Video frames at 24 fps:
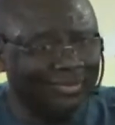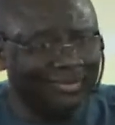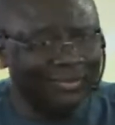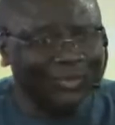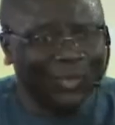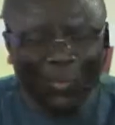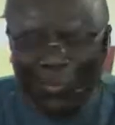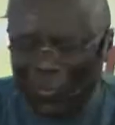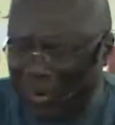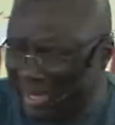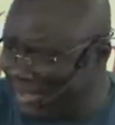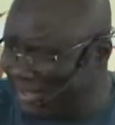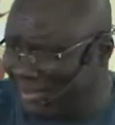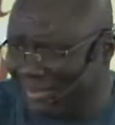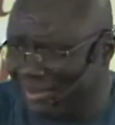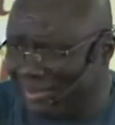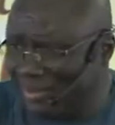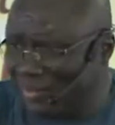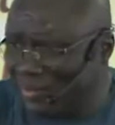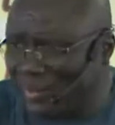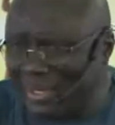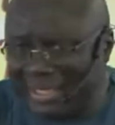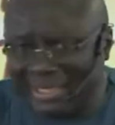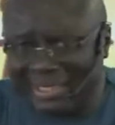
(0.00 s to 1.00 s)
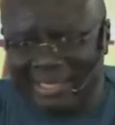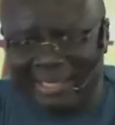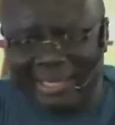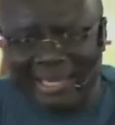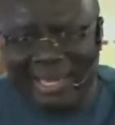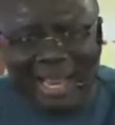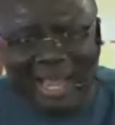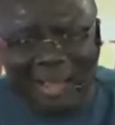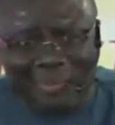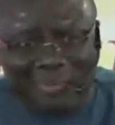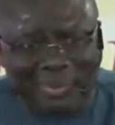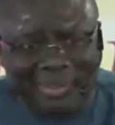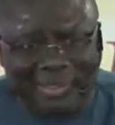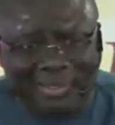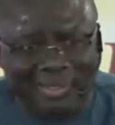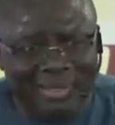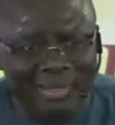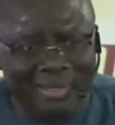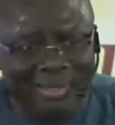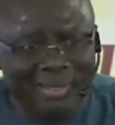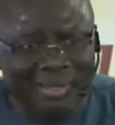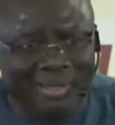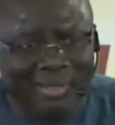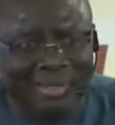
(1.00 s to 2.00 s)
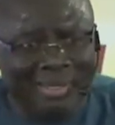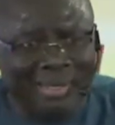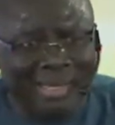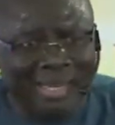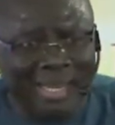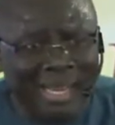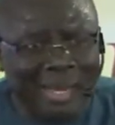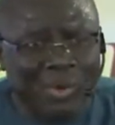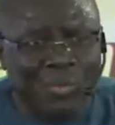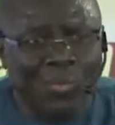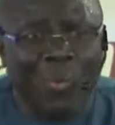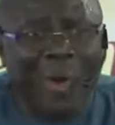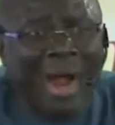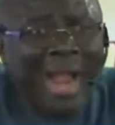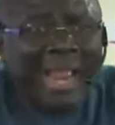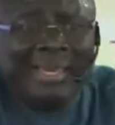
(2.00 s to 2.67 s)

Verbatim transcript: When? When did it happen? And why